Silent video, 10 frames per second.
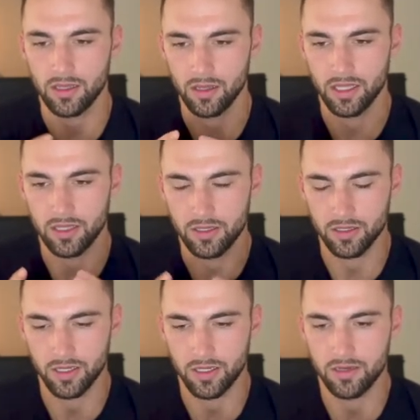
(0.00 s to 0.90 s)
like
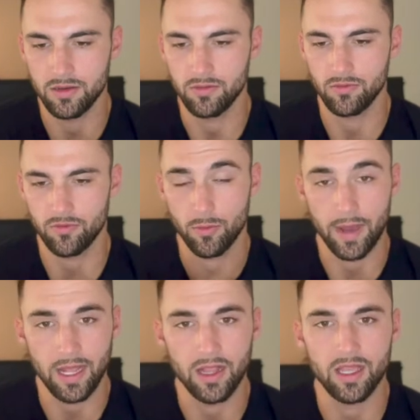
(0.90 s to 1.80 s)
good for
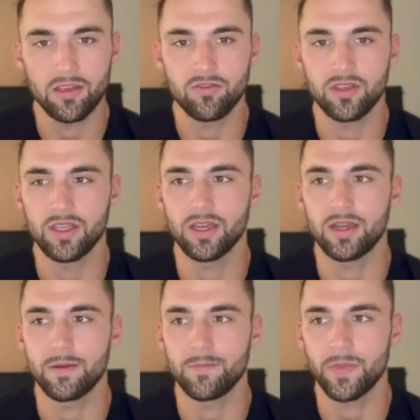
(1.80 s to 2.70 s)
my life
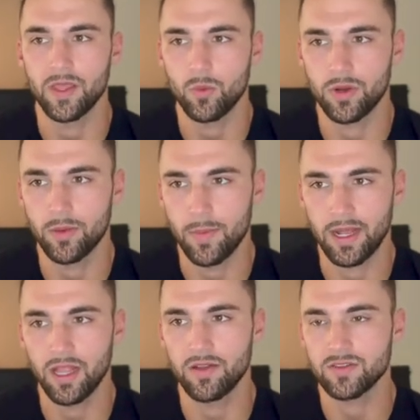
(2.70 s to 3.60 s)
and like wanting my
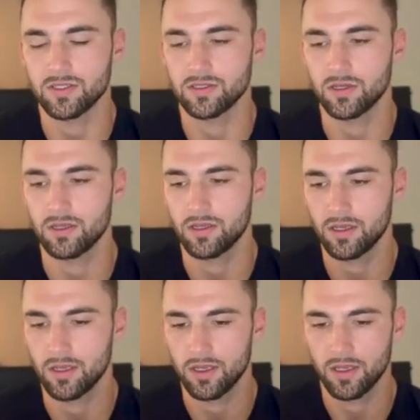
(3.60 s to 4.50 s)
life to
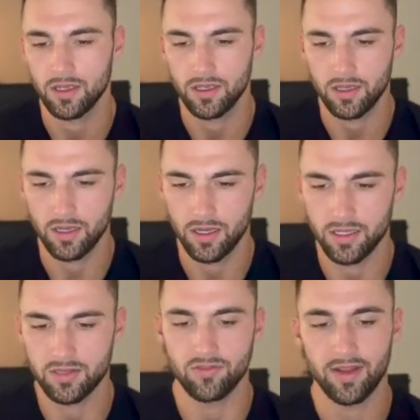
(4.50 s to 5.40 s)

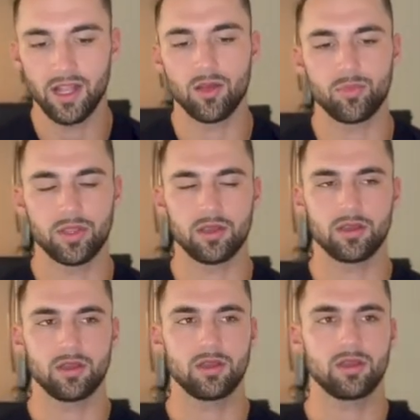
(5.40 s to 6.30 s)
develop and